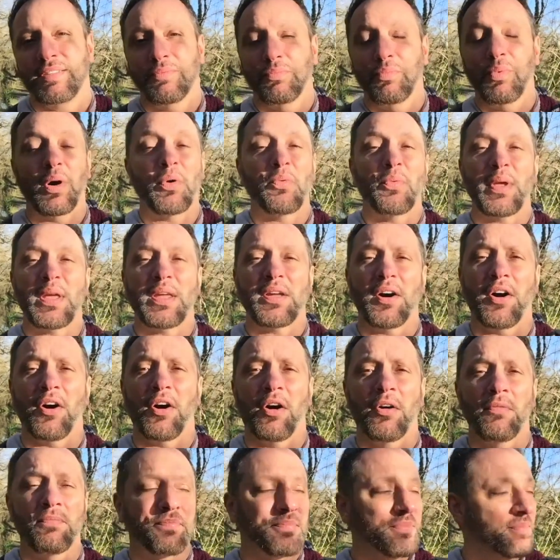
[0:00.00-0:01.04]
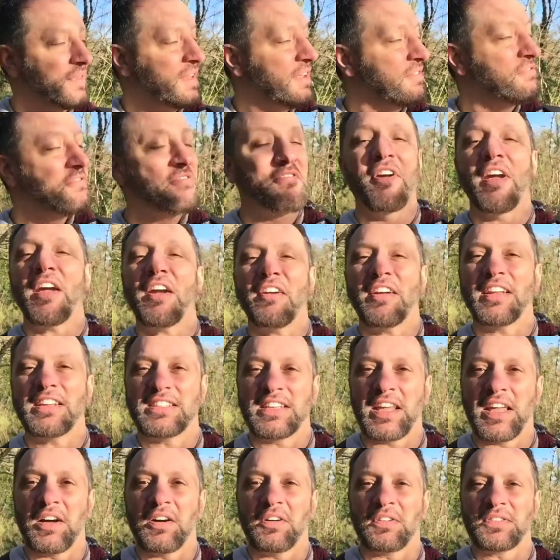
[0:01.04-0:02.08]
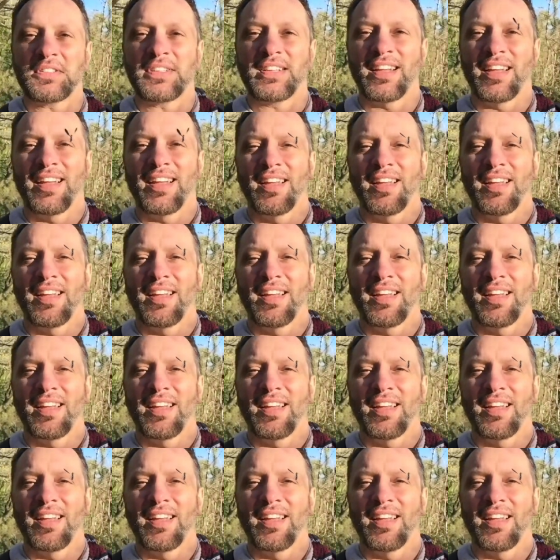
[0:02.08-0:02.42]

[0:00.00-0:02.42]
what we call fairy tales,